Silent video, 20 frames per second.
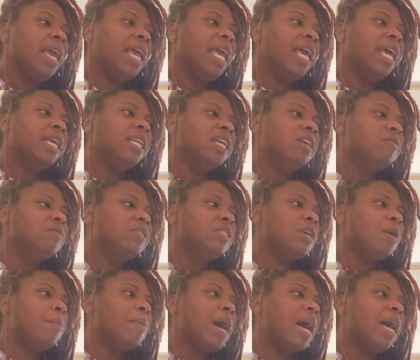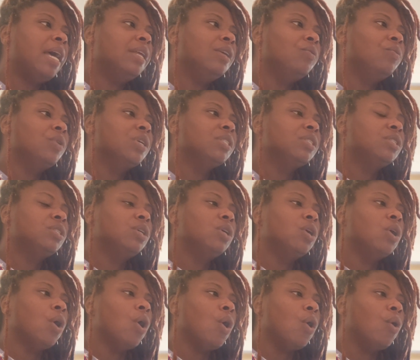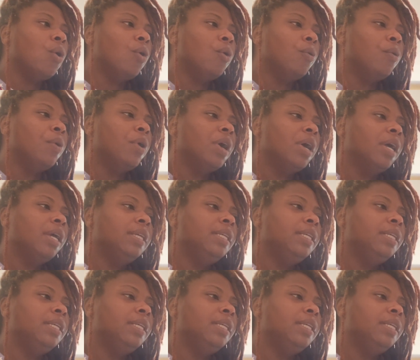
And if somebody was to go